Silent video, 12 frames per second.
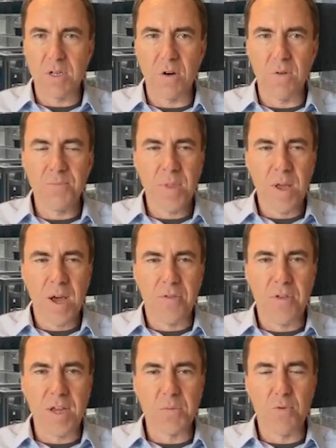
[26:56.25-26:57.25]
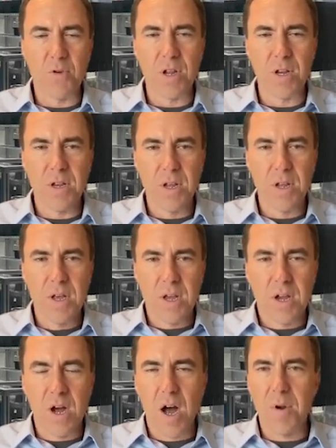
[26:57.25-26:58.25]
So I think it's pretty
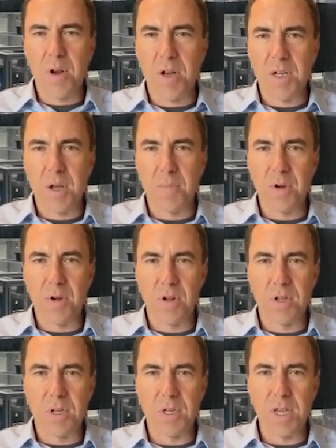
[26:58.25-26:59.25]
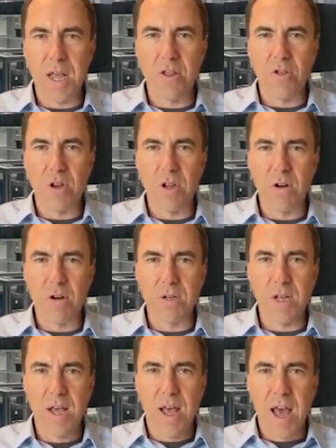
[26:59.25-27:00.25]
common and typical to see engineers
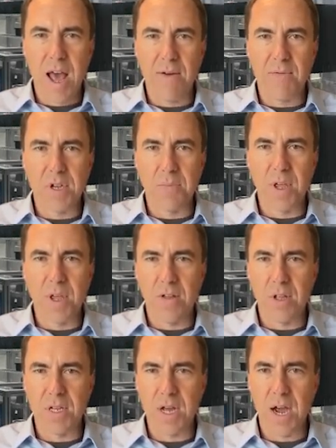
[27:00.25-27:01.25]
have something on the side